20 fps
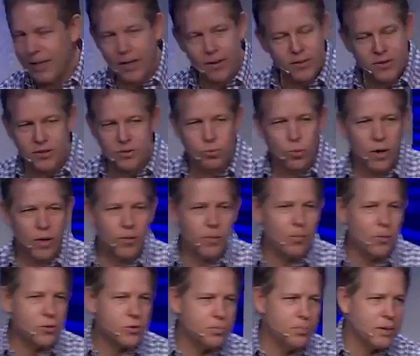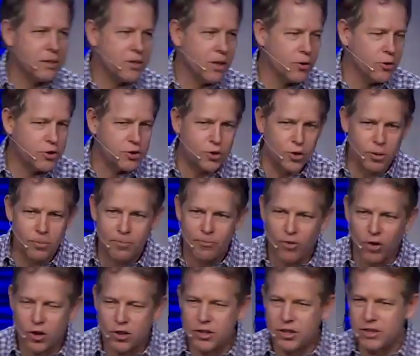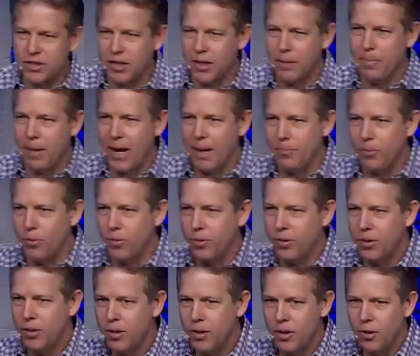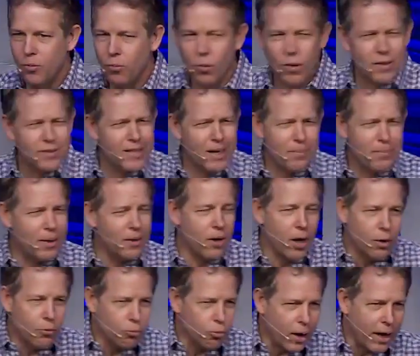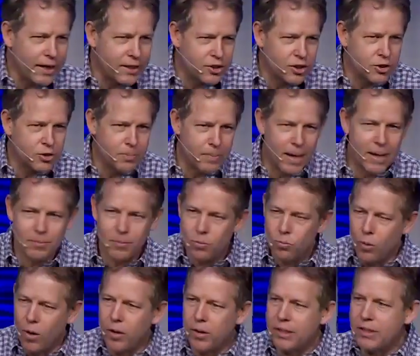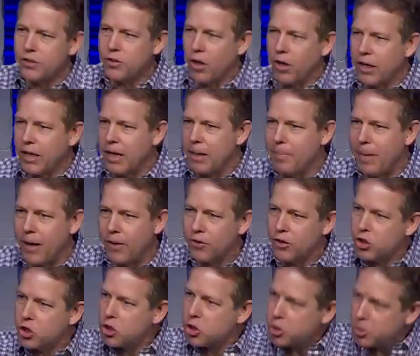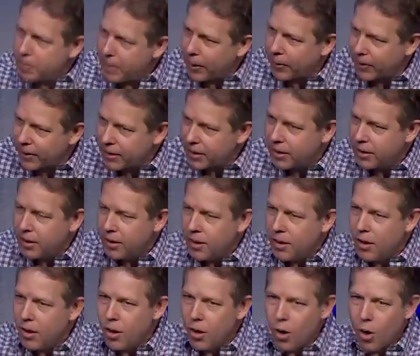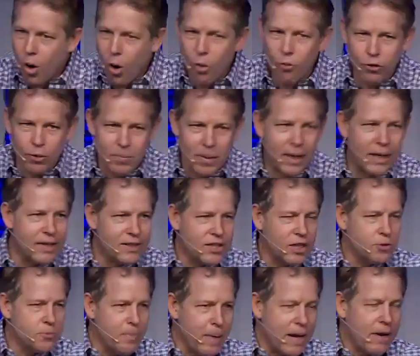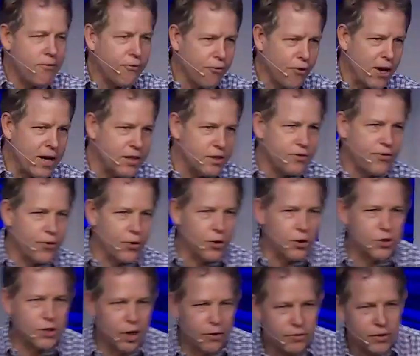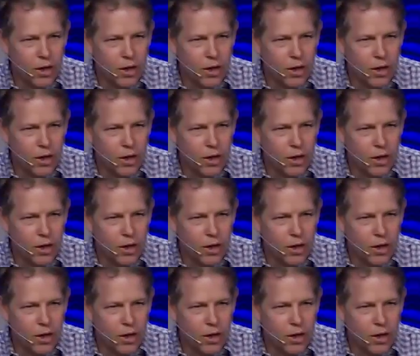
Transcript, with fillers: Now, this is one of the most misunderstood verses in the Bible. What does that mean, unrighteous mammon? Well, he's talking about the spirit over money. He says, make friends for yourself.